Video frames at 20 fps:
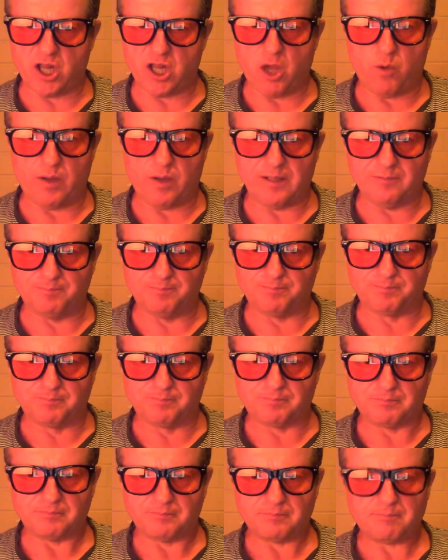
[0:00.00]
lower
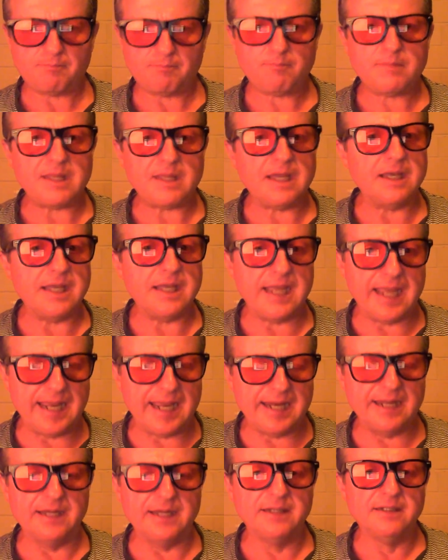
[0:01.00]

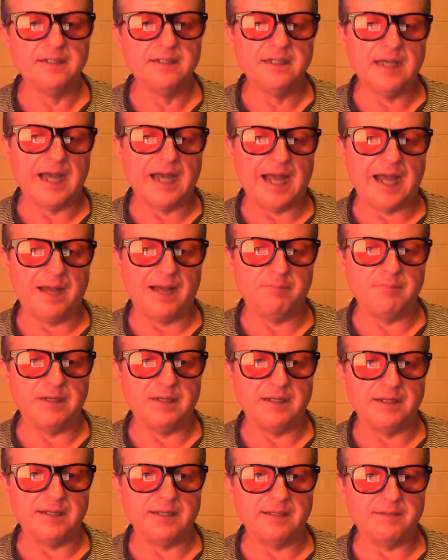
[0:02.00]
in um,
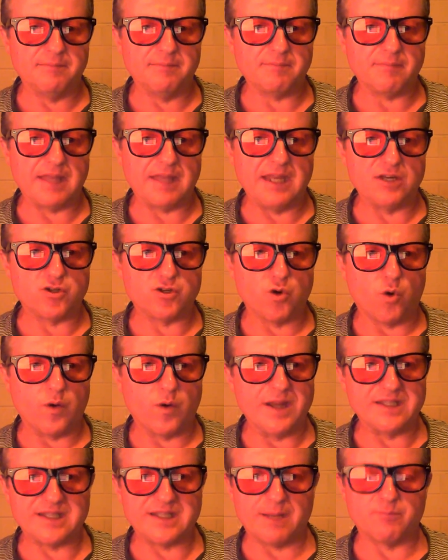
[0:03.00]
uh, in
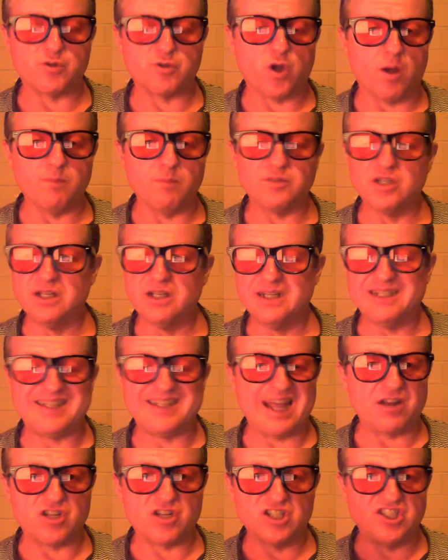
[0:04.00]
taurine, sometimes
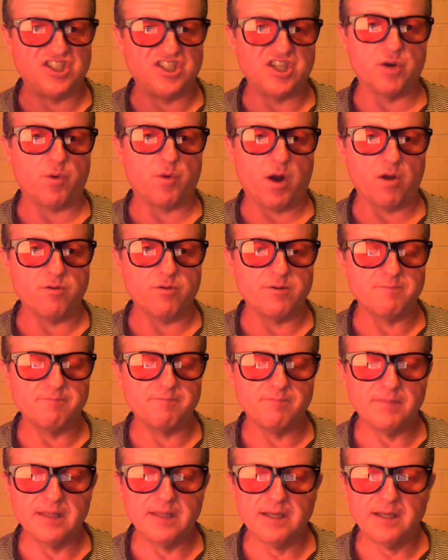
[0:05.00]
down to zero.
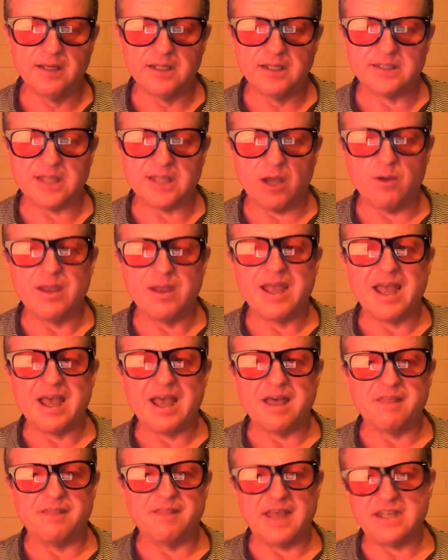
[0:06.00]
So
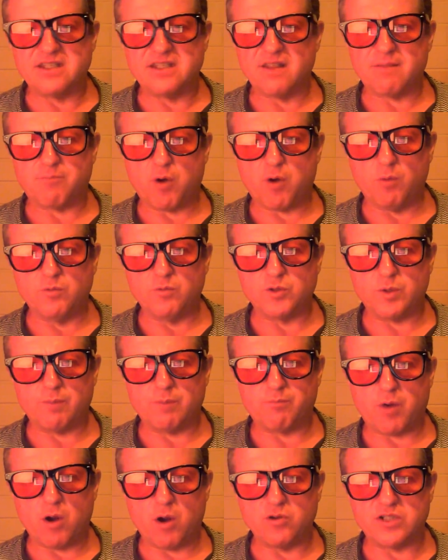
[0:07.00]
these are the problems
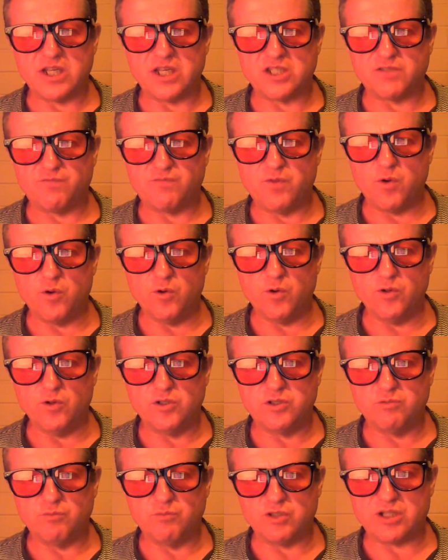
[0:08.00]
with processed
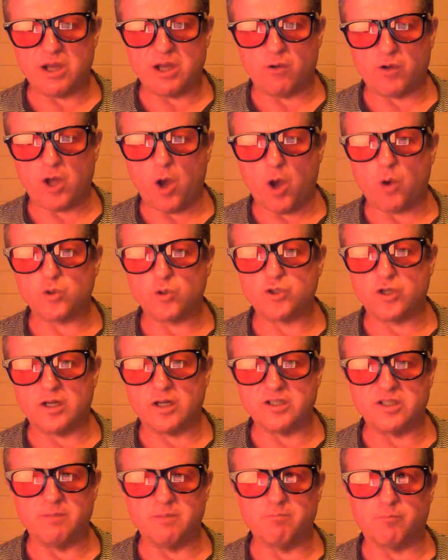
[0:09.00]
foods, which our
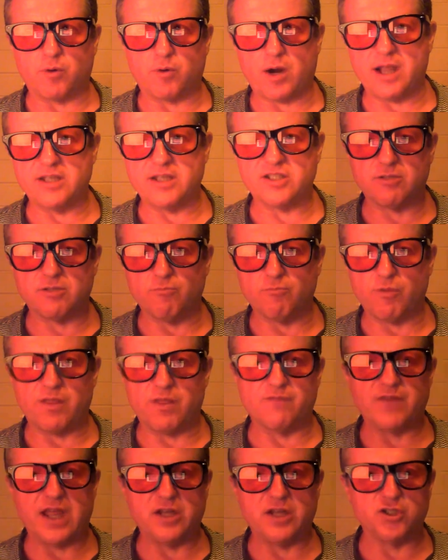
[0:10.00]
culture is embraced with
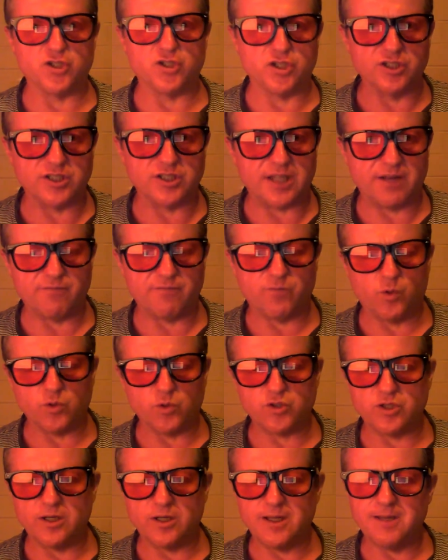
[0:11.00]
a vengeance,
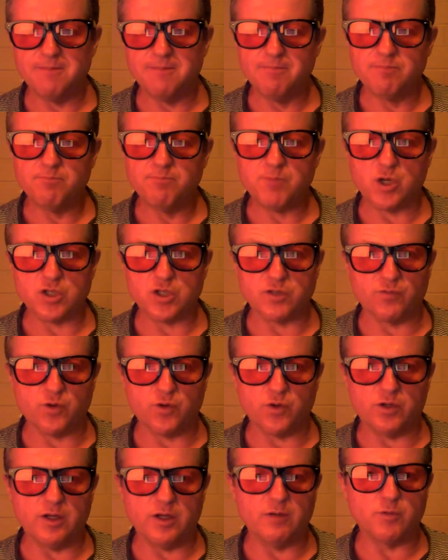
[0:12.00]
unfortunately, because of
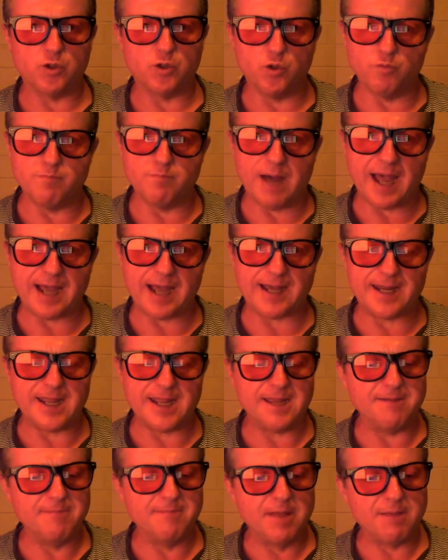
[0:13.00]
good, good
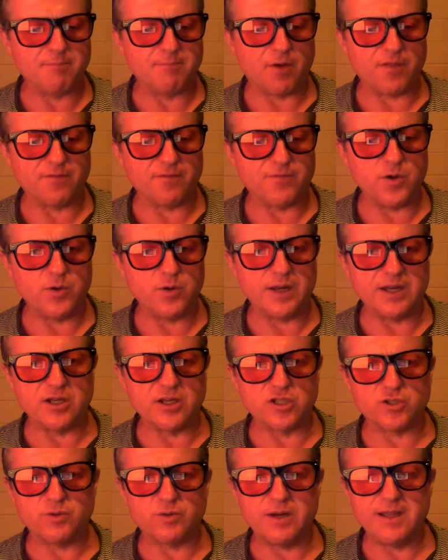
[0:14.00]
marketing by the food
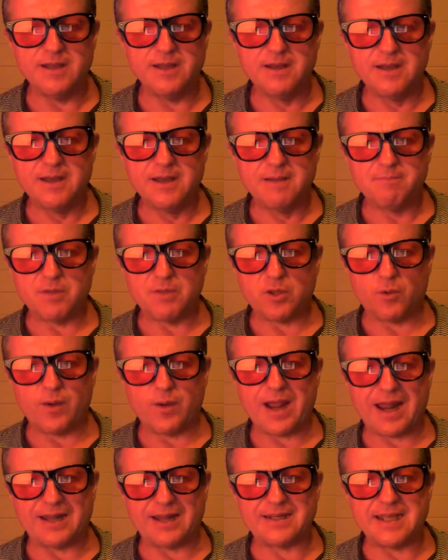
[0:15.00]
industry. But the
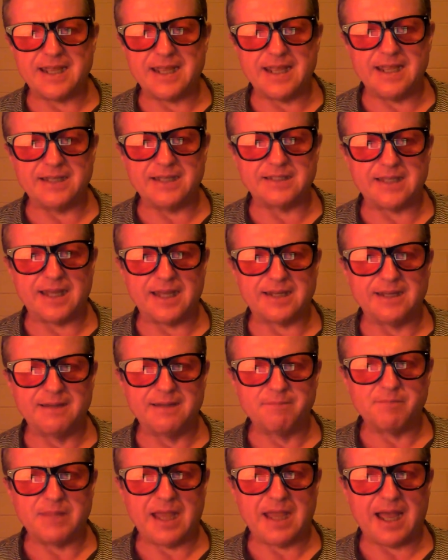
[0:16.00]
reality is that
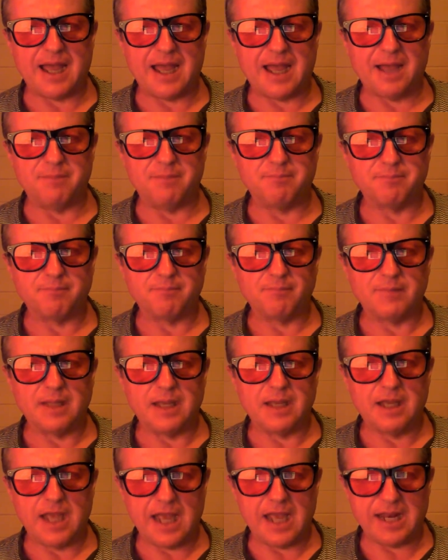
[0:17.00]
um,
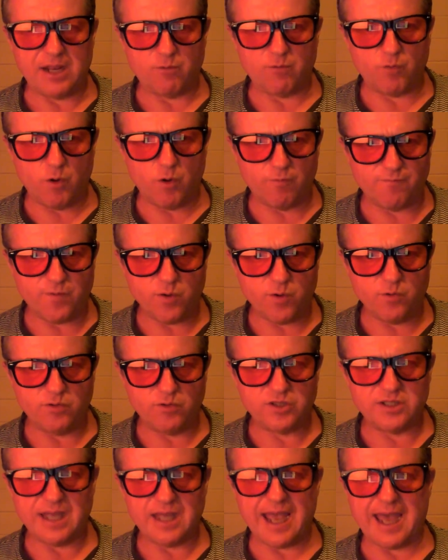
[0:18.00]
eating real
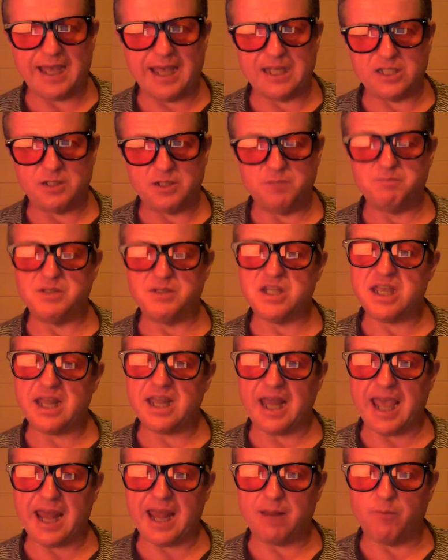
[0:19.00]
foods, in
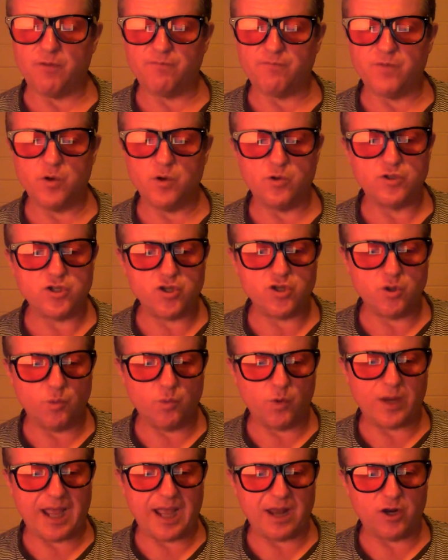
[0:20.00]
particular animal foods, you
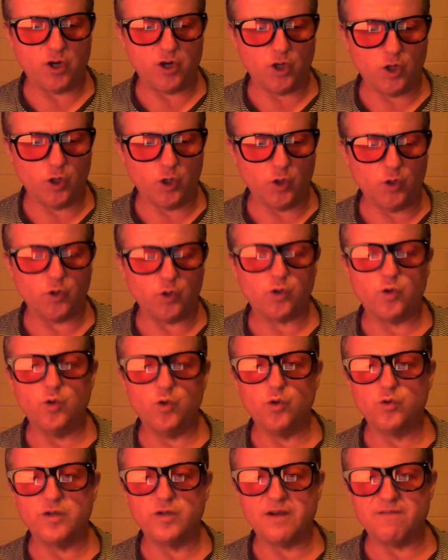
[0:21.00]
will get
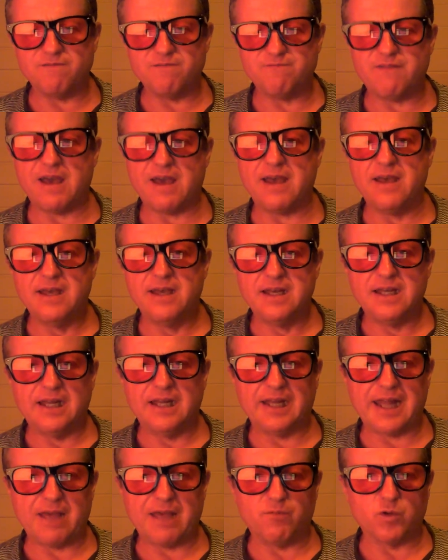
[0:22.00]
good
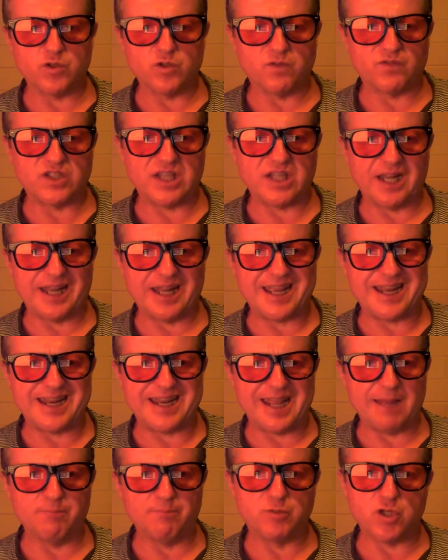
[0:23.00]
levels of
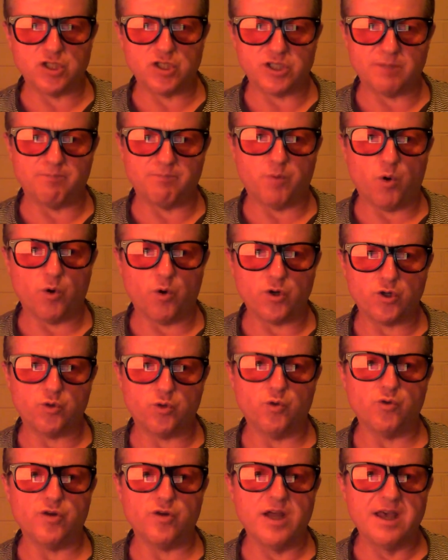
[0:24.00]
selenium to support
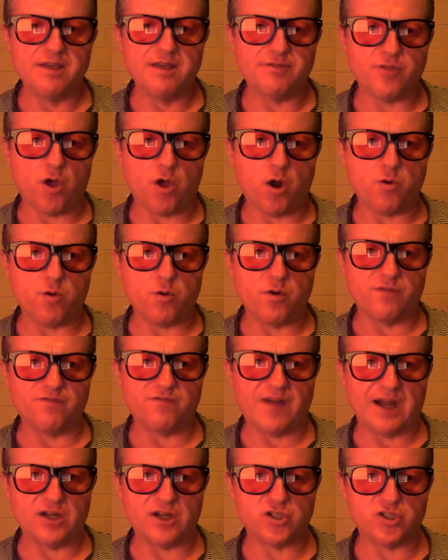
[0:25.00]
good thyroid
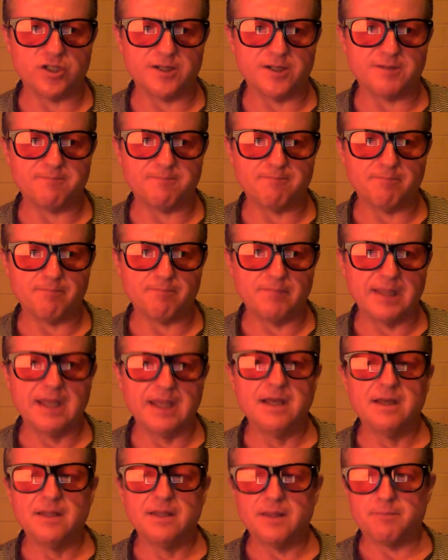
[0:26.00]
function.
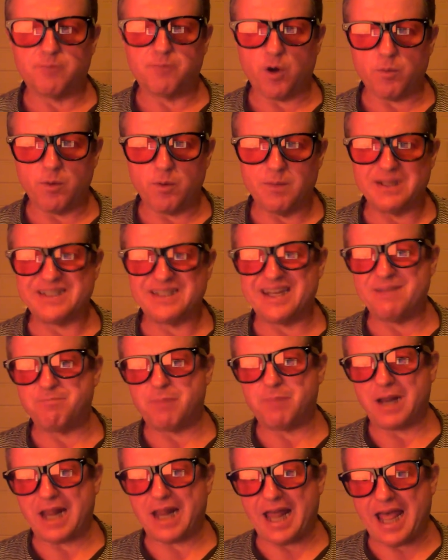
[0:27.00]
The problem is in
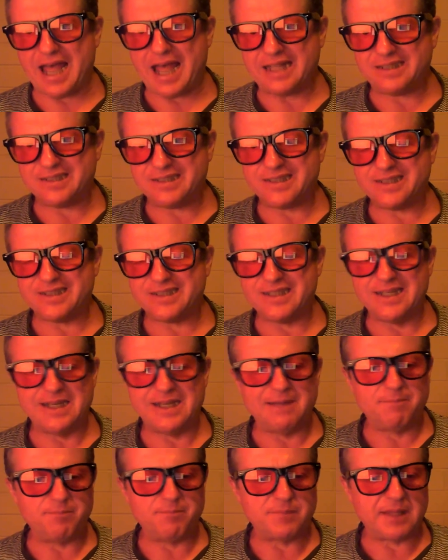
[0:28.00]
plants,
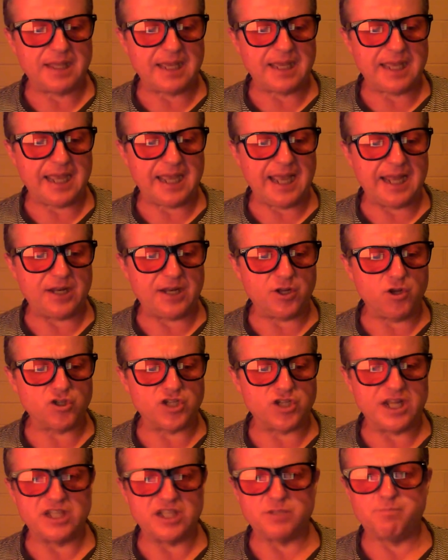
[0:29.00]
it
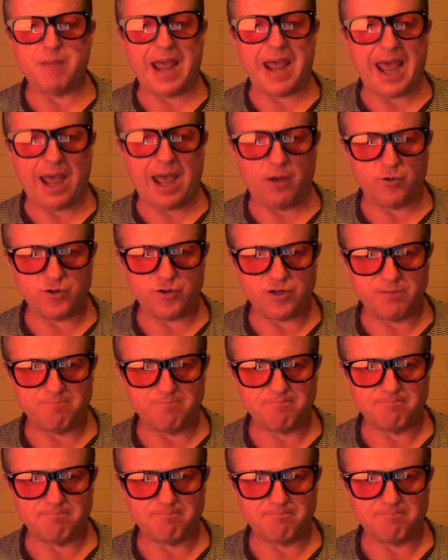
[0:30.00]
usually is bound.